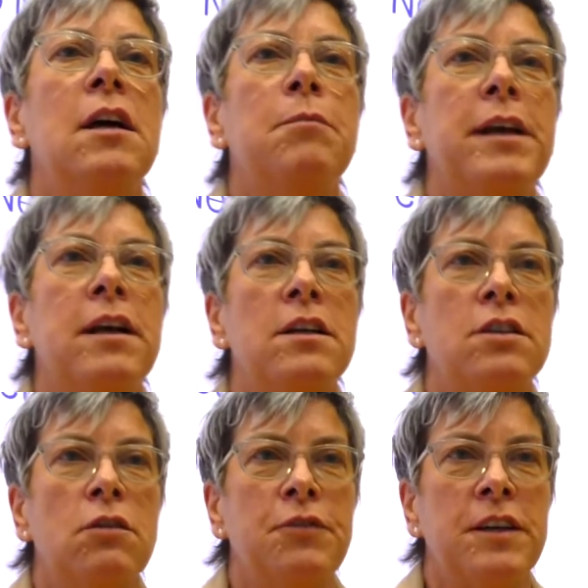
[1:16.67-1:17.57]

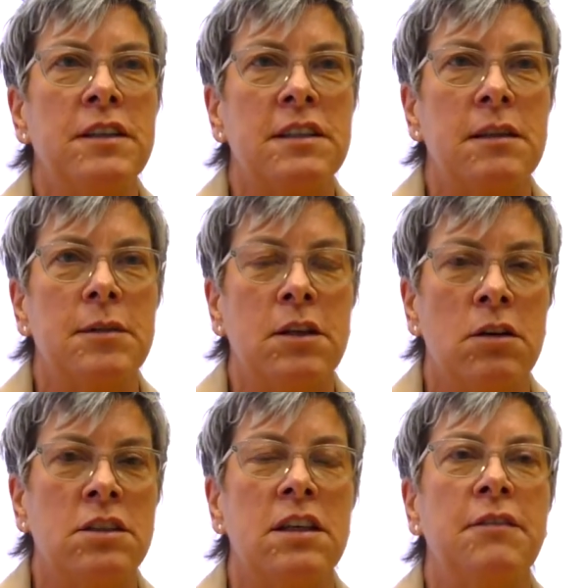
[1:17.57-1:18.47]
because obviously with the
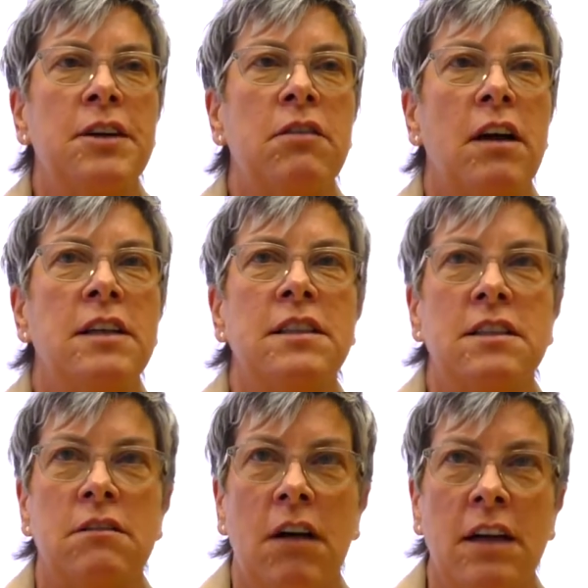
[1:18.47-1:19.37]
cost of living
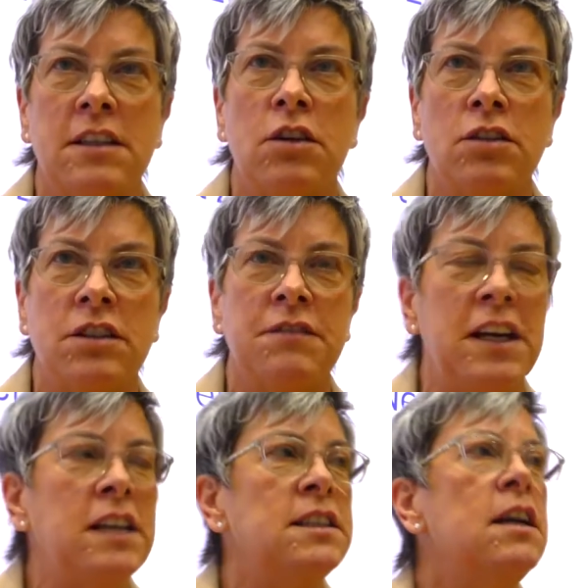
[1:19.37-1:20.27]
crisis and the rising cost of
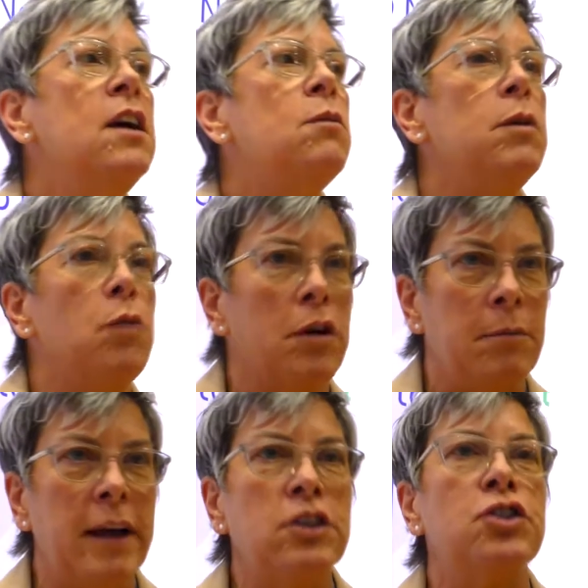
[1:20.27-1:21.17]
heat, we want to
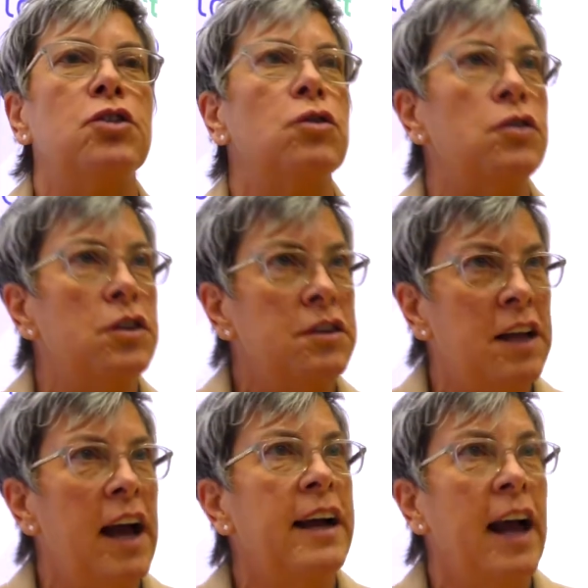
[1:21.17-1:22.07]
make sure that
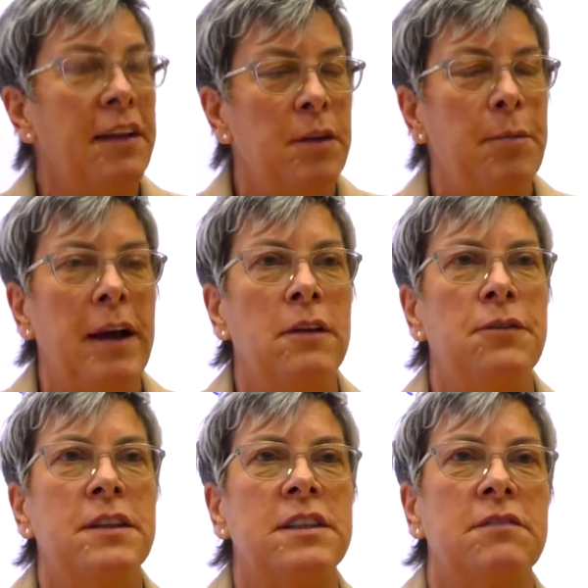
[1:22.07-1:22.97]
they're getting the
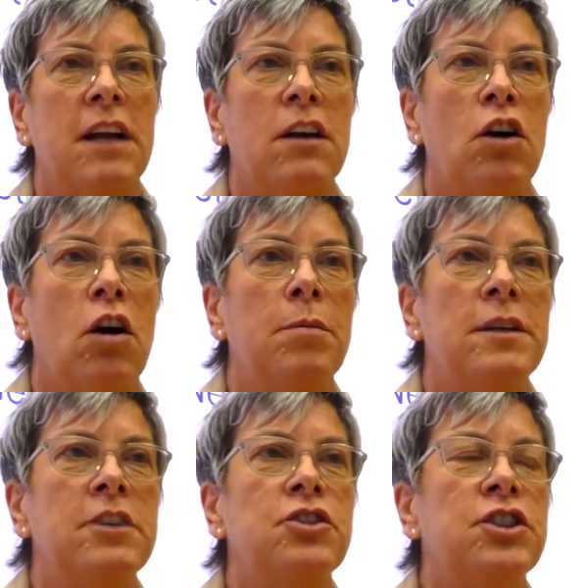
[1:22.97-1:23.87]
benefits of that
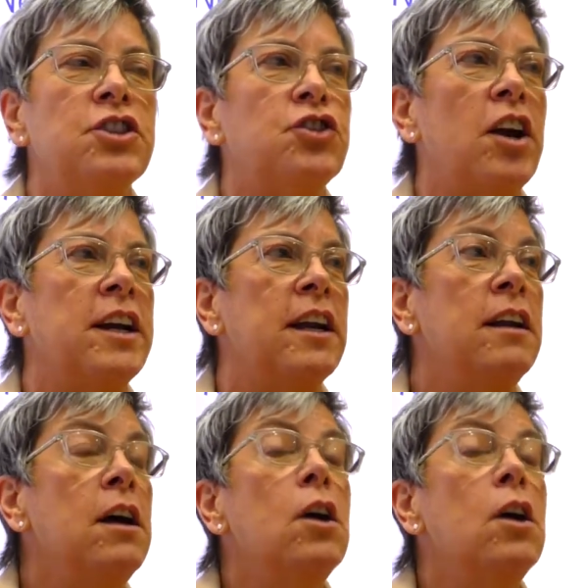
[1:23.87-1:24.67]
carbon literacy training.